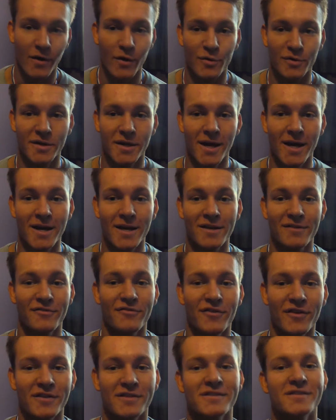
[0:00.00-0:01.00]
Okay,
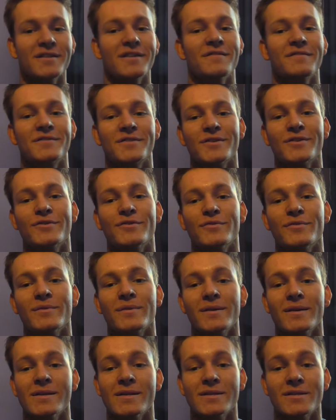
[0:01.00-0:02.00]
fun stuff.
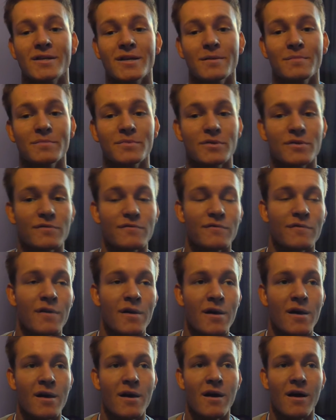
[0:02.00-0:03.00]
So in terms of
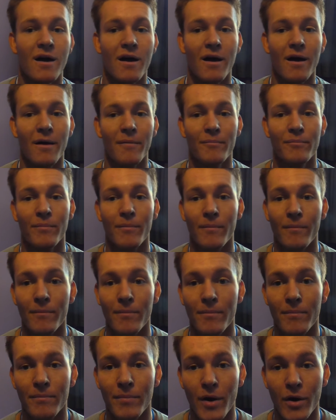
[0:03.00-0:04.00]

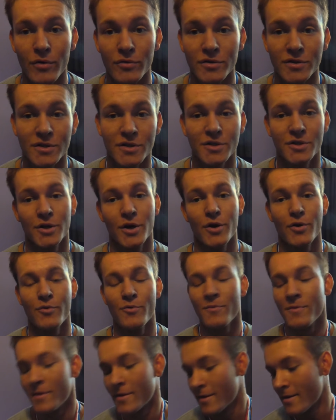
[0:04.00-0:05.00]
post show,